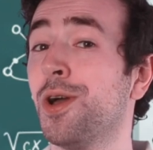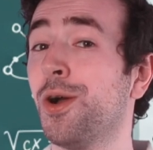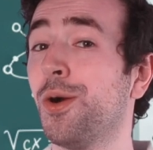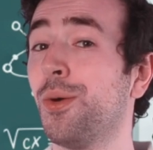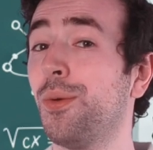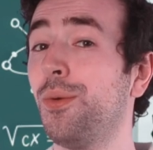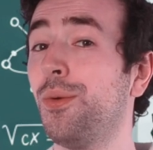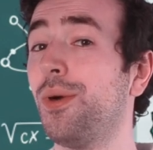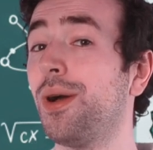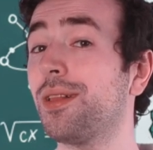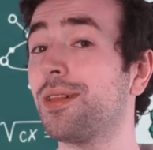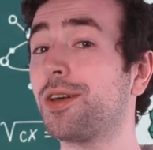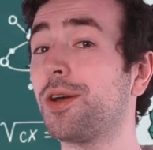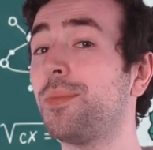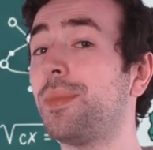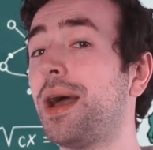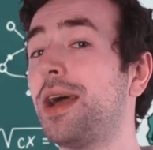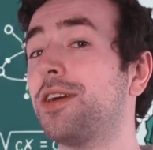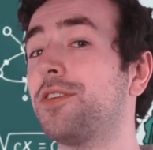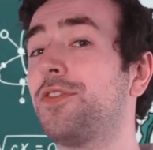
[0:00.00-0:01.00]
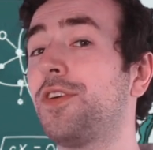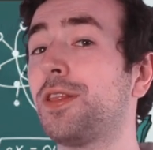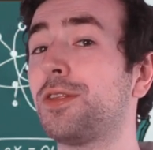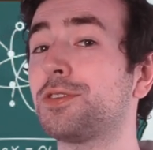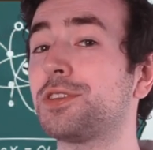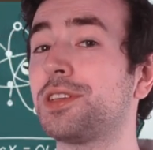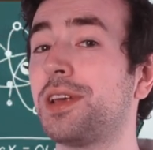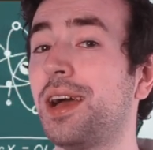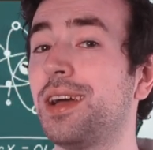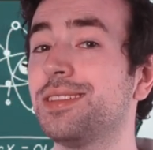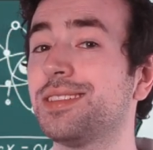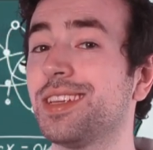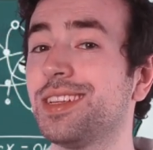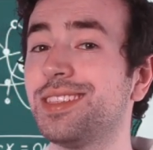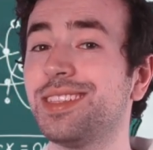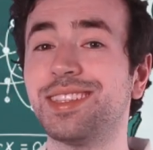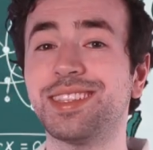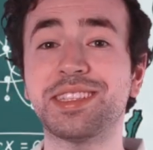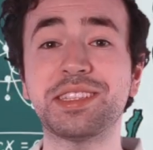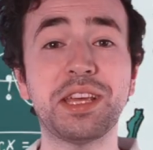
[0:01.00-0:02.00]
Welcome back, fellow
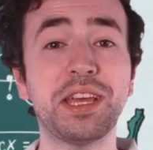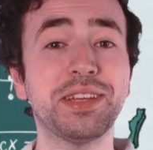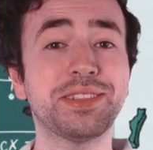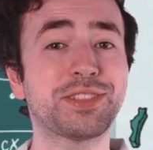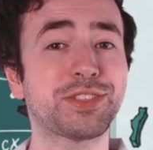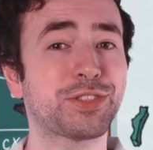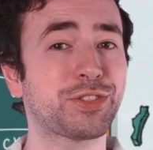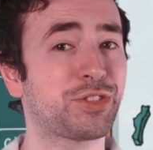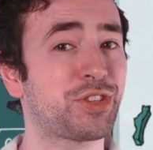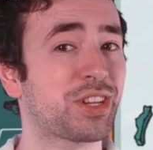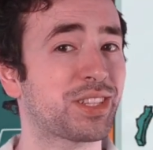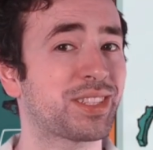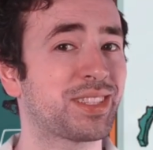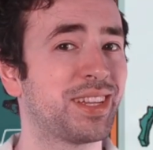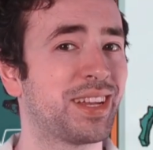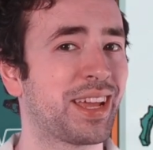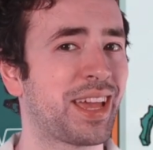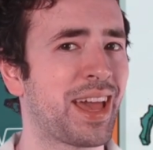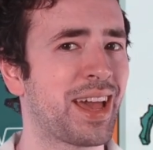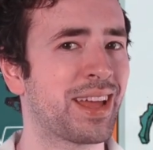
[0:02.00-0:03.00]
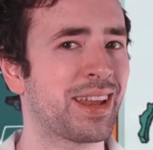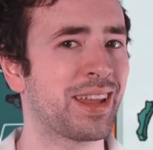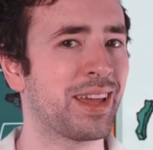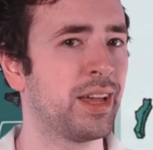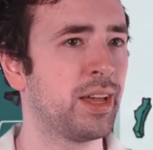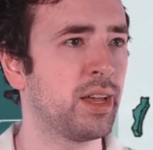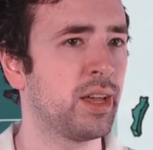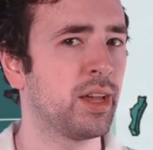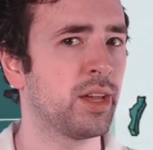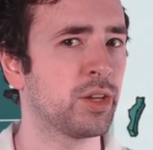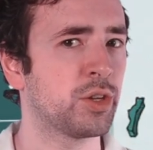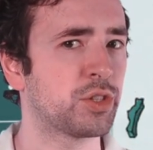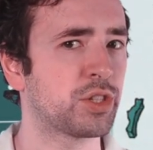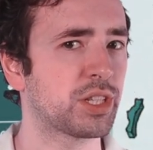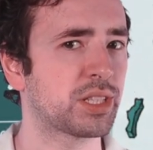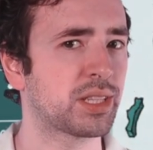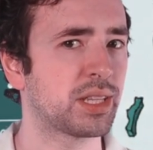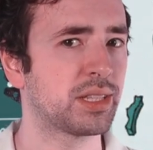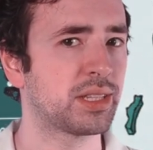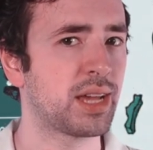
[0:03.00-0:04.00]
scientists. It's Justin again. You're
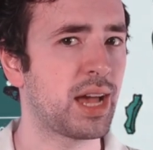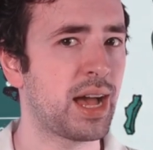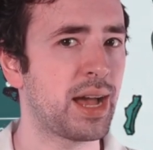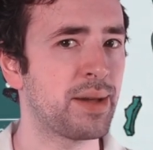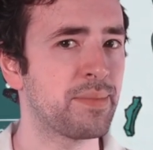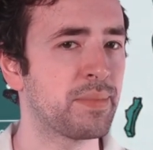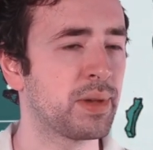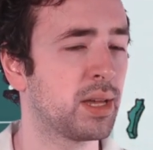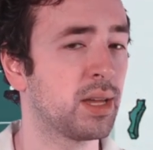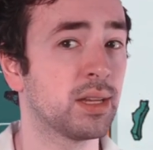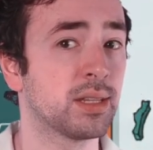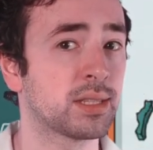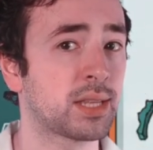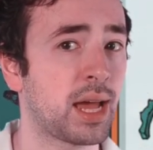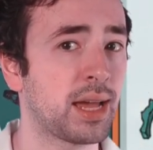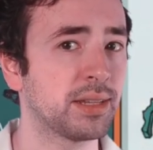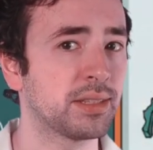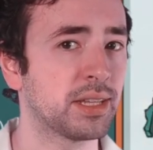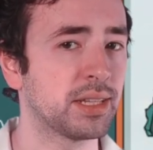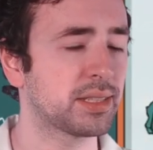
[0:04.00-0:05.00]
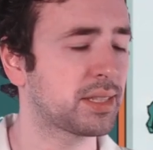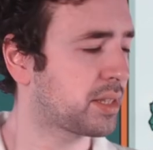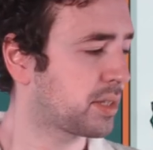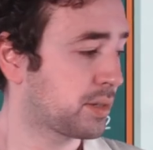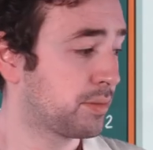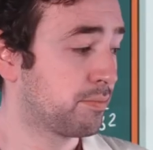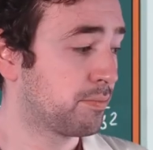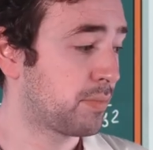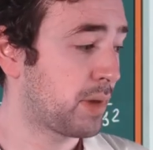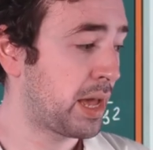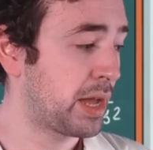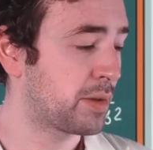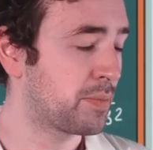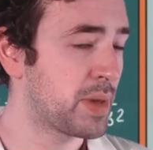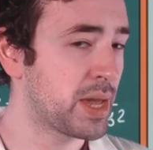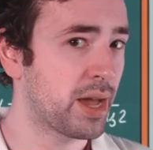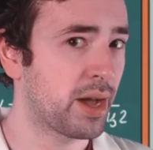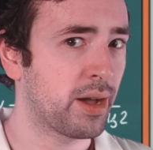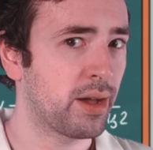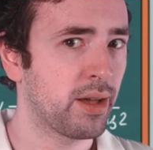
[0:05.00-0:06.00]
just in time. Scientists, and
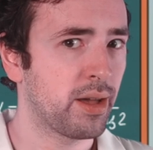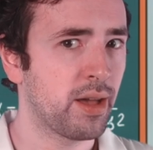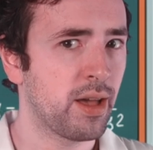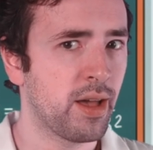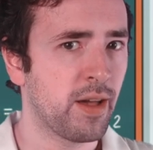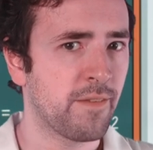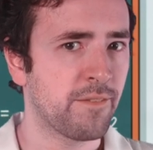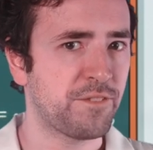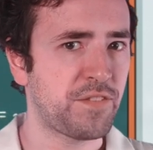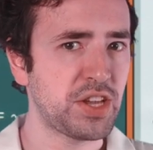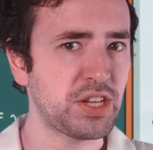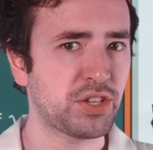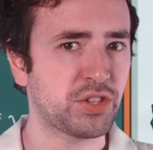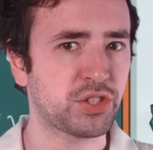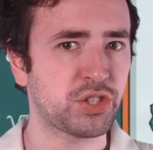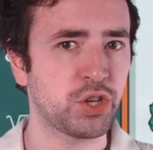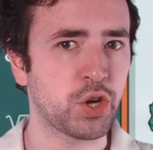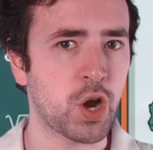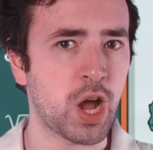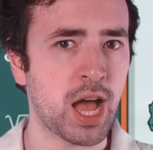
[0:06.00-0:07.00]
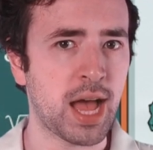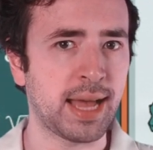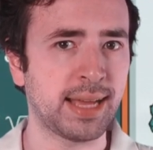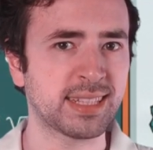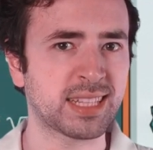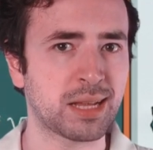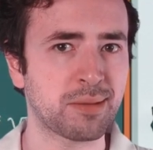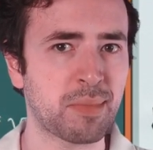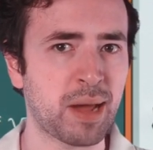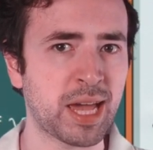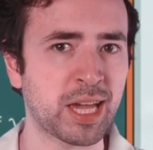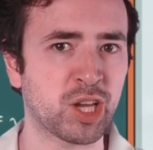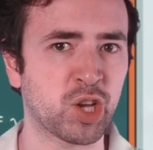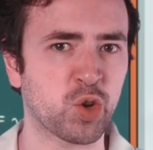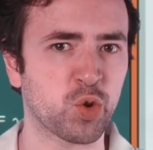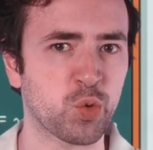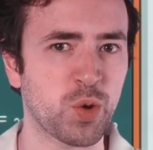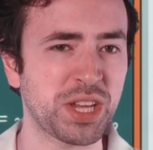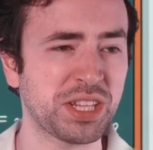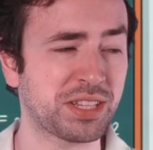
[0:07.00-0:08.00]
Mia, feast your eyes on my
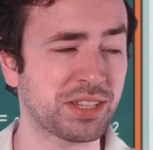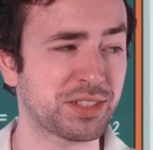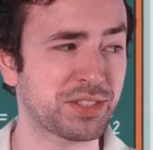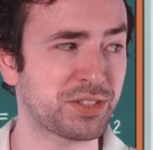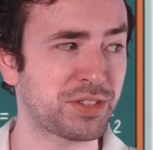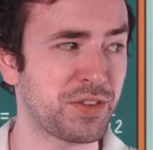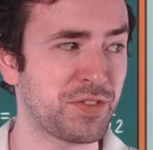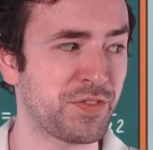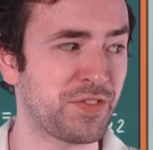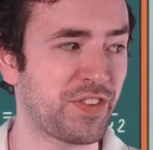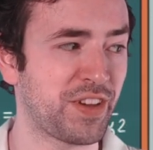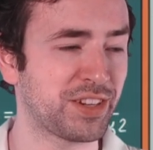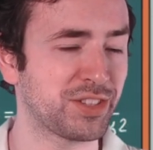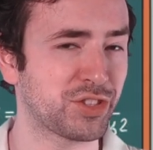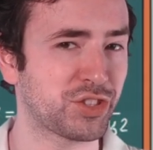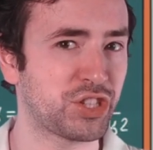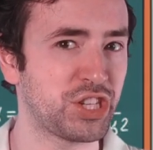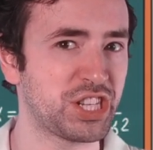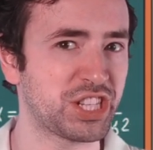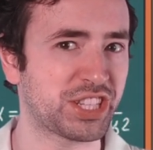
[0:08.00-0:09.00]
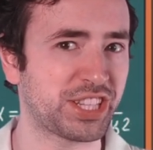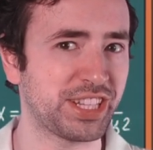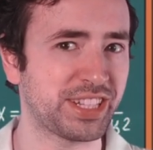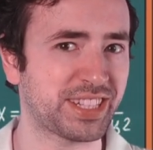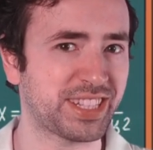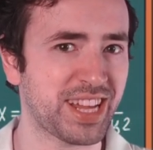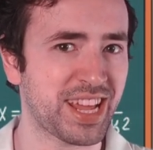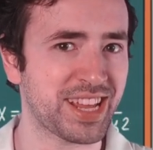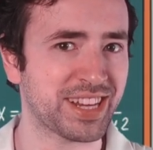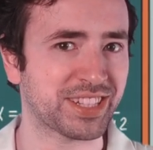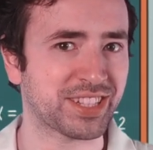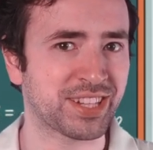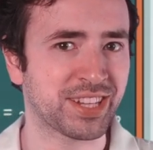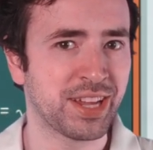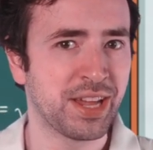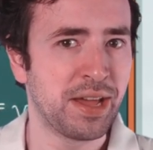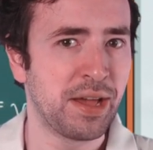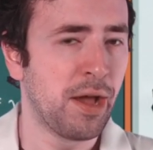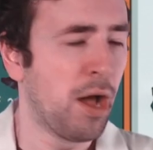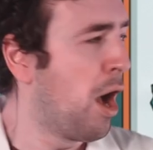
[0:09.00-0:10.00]
greatest invention to date
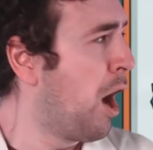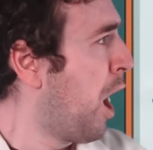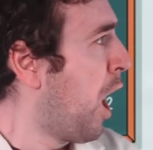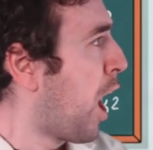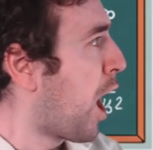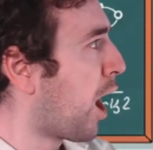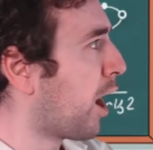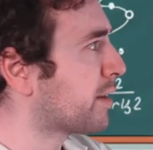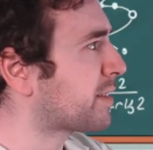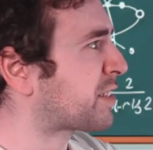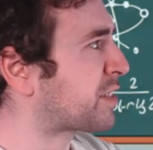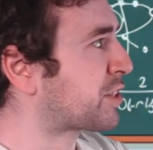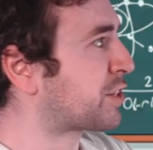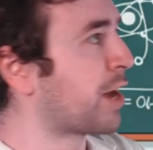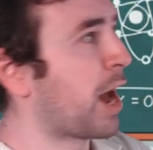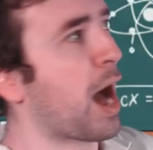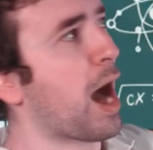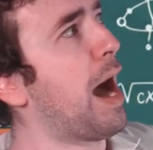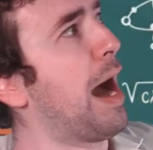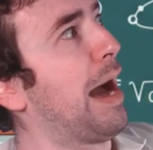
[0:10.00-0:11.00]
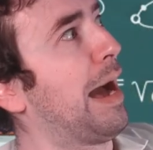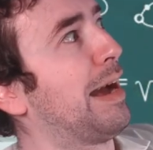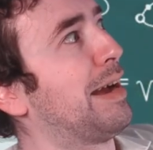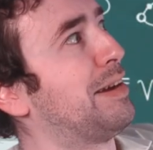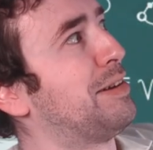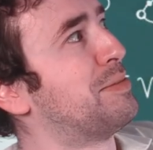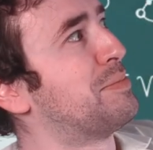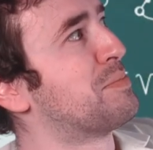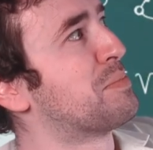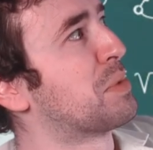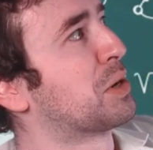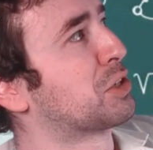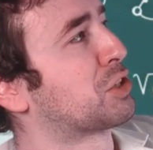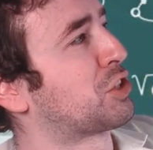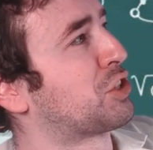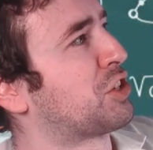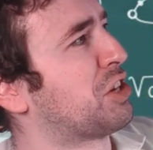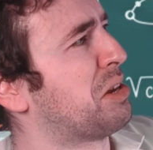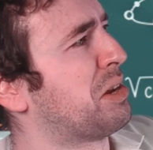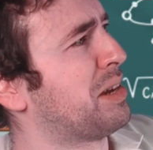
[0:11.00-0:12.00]
a time
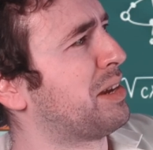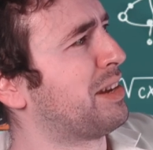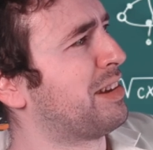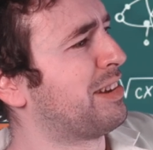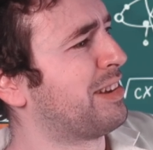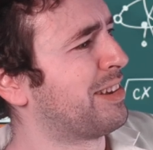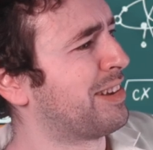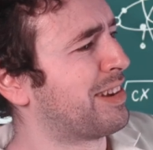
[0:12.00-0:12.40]
machine!